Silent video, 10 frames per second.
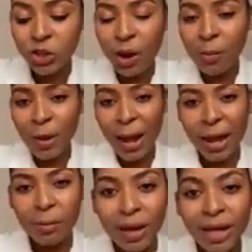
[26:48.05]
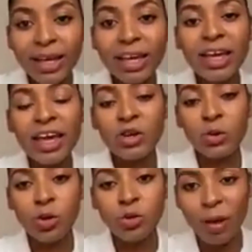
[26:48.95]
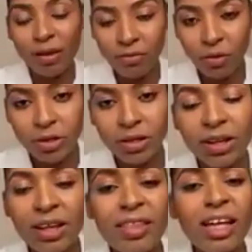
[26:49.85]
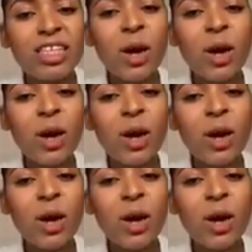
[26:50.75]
She grabbed my handbag and got my phone.